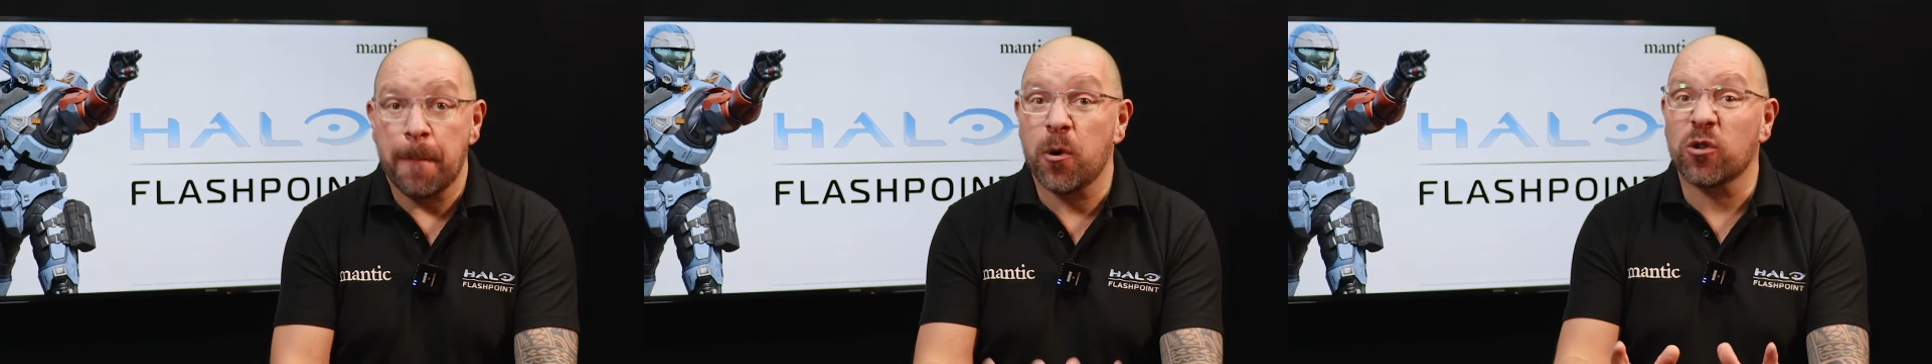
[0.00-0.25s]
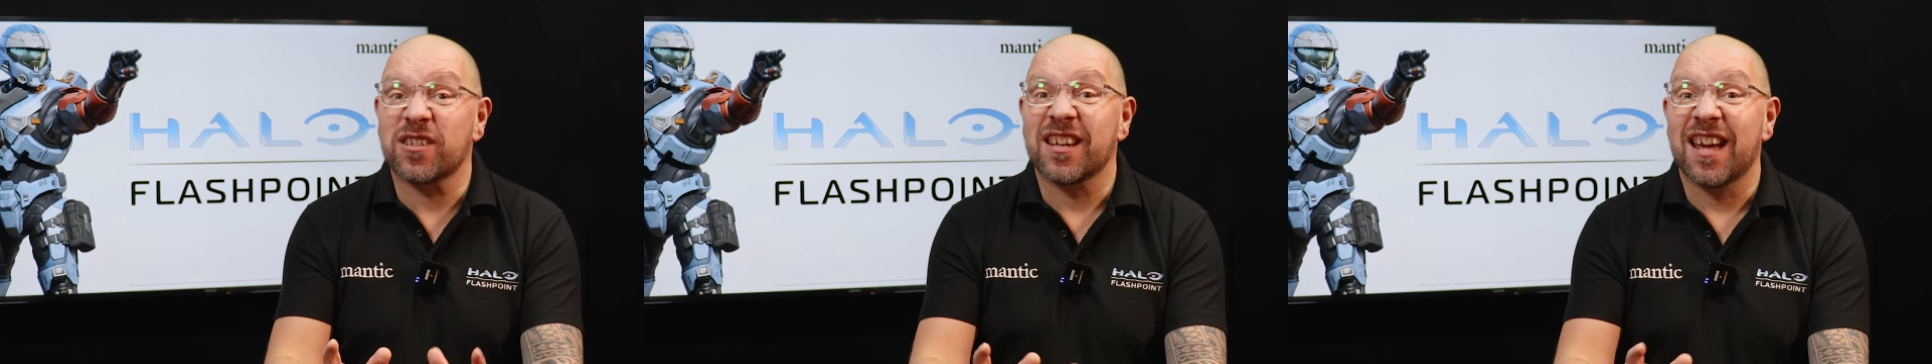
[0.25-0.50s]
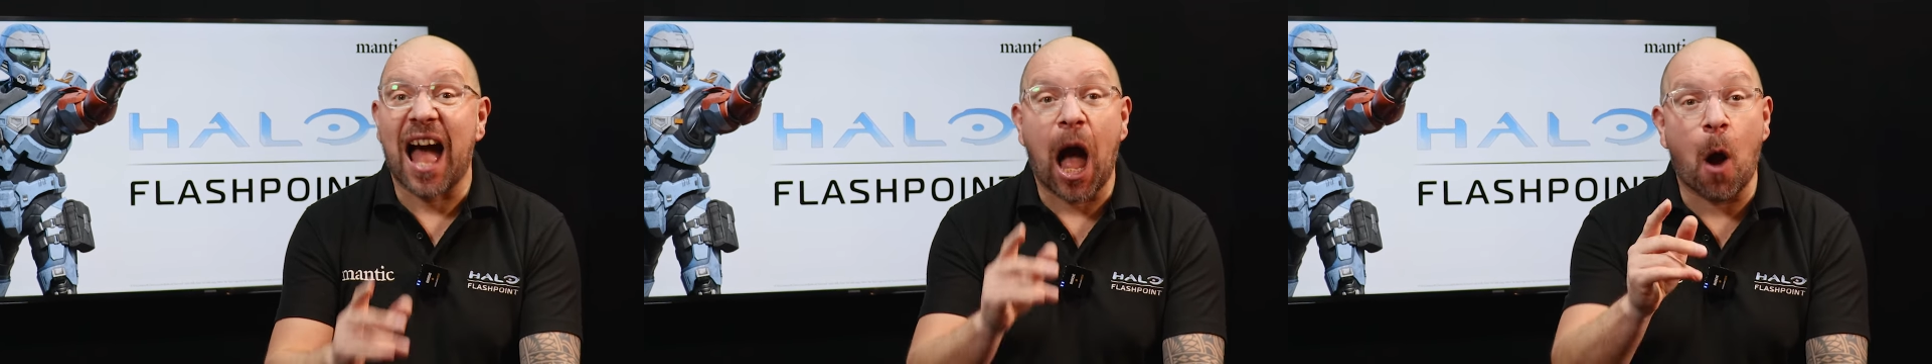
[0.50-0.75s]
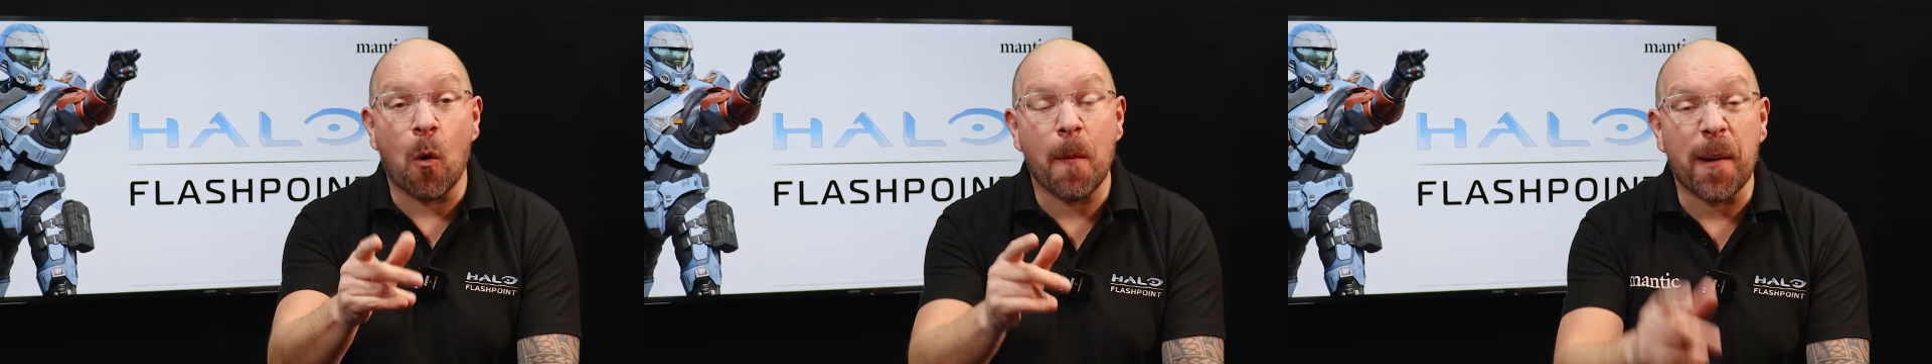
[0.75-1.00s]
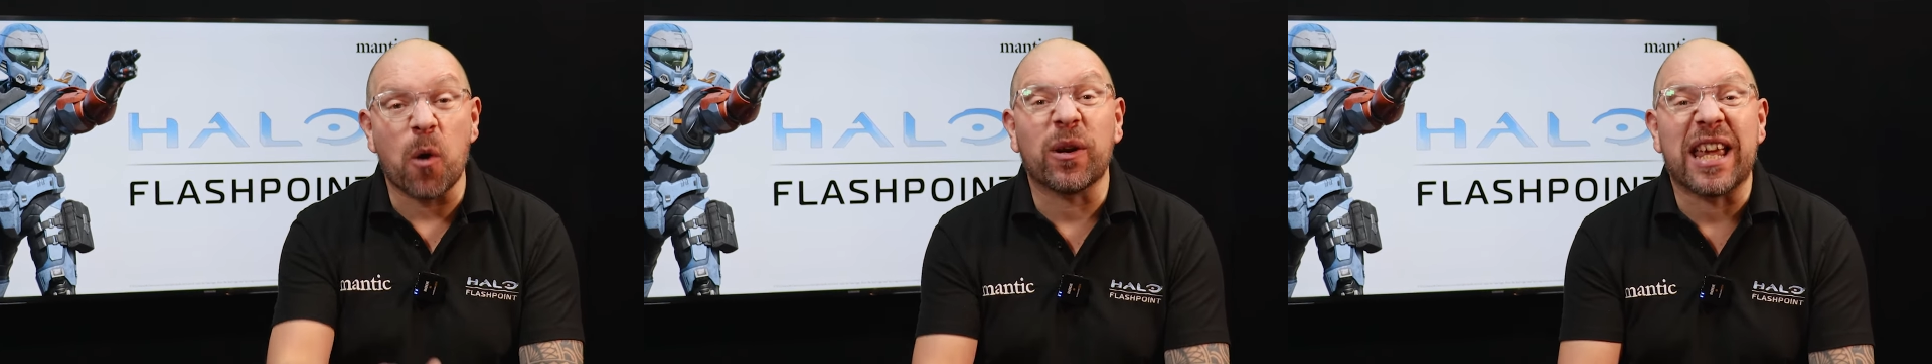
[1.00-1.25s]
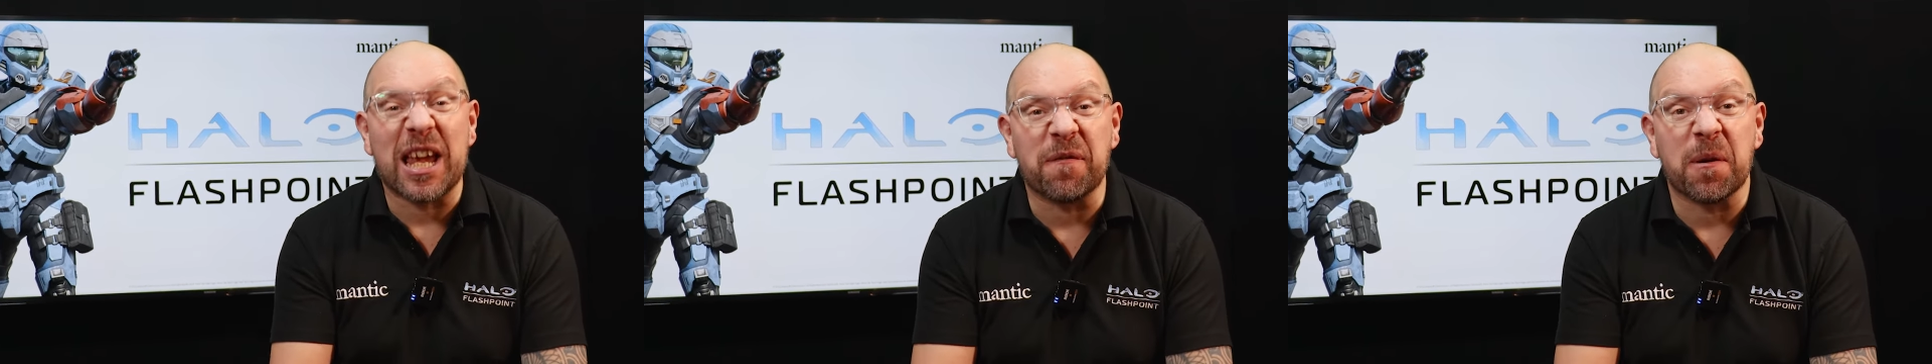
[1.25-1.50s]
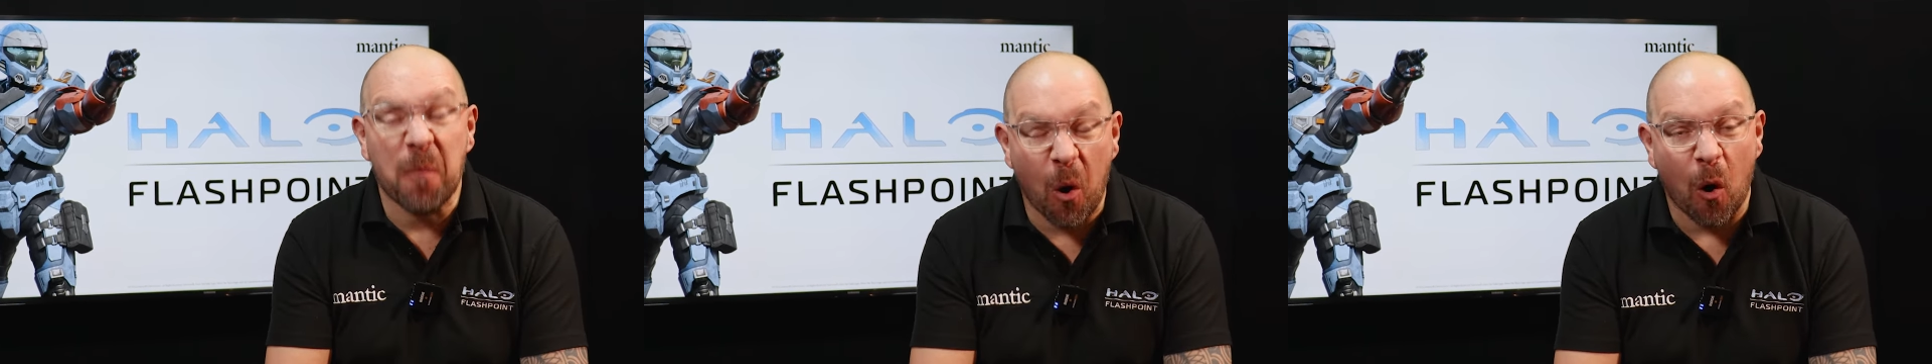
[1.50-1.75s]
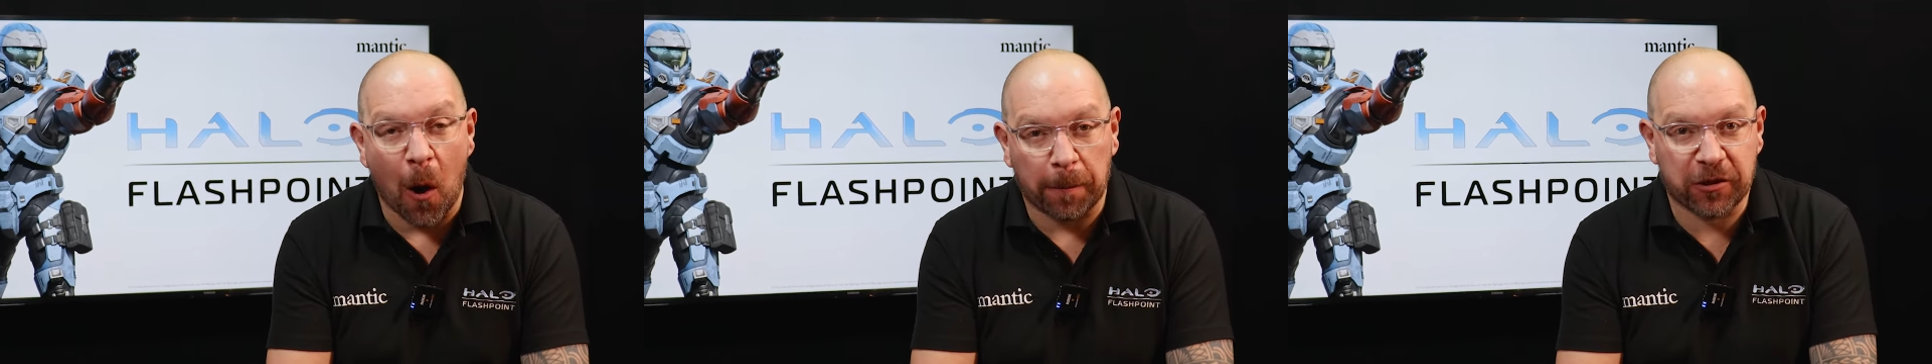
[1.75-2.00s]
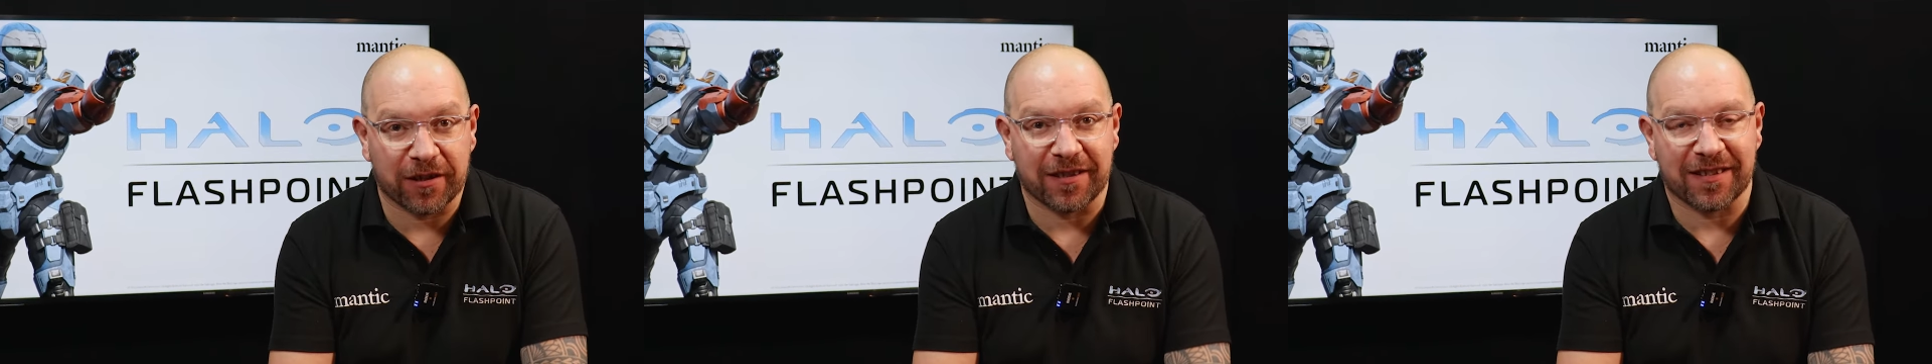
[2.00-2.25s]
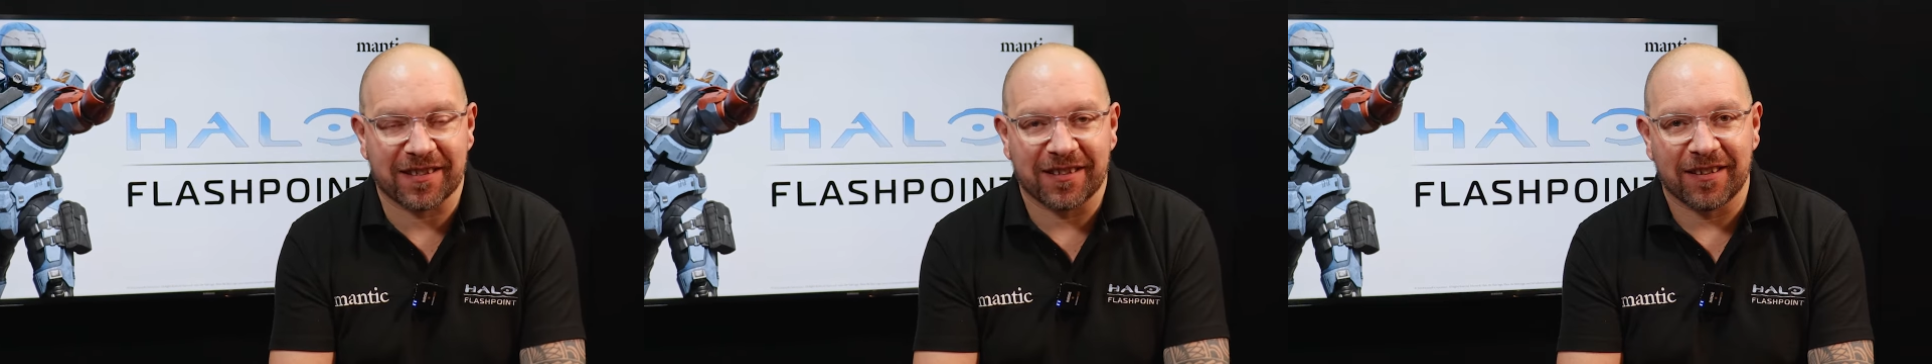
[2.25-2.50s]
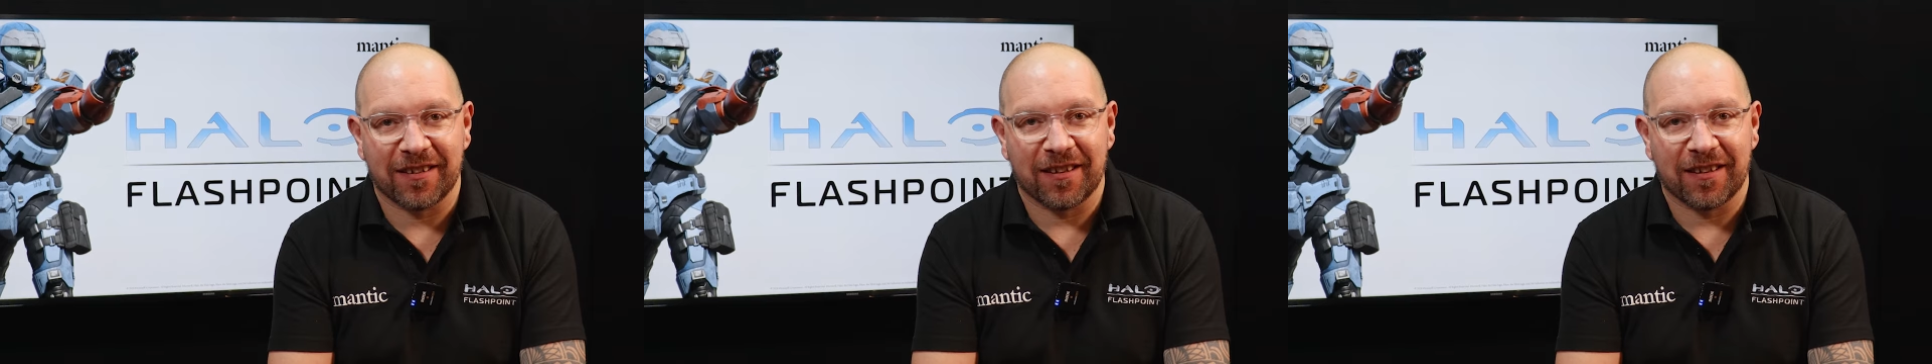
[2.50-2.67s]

but how about even more options?